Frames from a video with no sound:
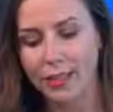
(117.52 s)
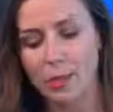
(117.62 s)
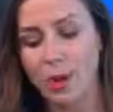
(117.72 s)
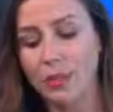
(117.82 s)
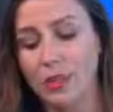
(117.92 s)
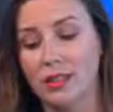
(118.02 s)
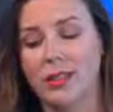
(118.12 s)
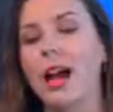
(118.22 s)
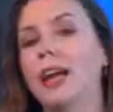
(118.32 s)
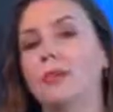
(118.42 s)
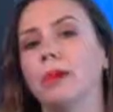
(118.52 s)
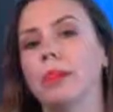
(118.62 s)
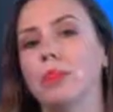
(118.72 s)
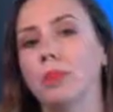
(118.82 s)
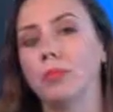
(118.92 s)
swept to the side
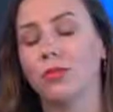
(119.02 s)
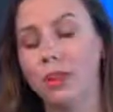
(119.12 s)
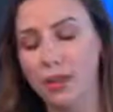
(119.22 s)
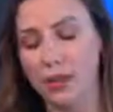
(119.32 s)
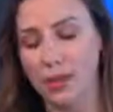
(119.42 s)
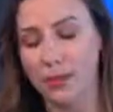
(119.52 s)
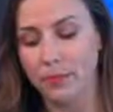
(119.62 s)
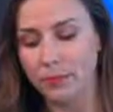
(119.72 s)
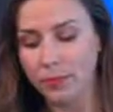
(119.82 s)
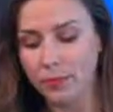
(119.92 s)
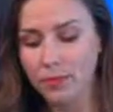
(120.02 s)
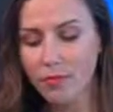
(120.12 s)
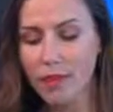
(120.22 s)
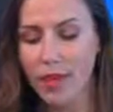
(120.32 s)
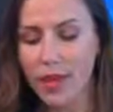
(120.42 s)
by Trump's victory.
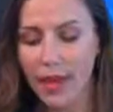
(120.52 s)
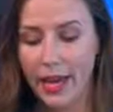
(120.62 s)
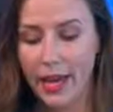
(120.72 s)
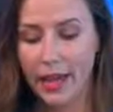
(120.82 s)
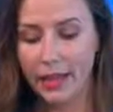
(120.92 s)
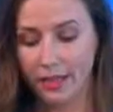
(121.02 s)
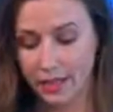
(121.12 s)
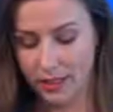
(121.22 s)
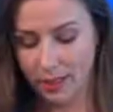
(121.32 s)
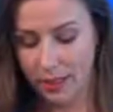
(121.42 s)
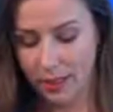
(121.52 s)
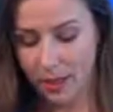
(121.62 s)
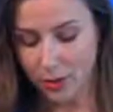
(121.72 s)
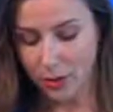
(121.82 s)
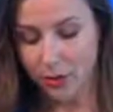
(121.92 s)
And coming
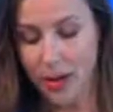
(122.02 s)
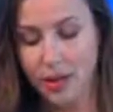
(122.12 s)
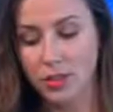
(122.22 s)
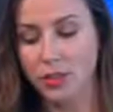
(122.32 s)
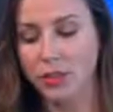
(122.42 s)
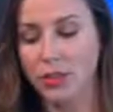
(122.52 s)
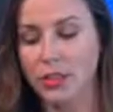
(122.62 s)
out of Fox News, they're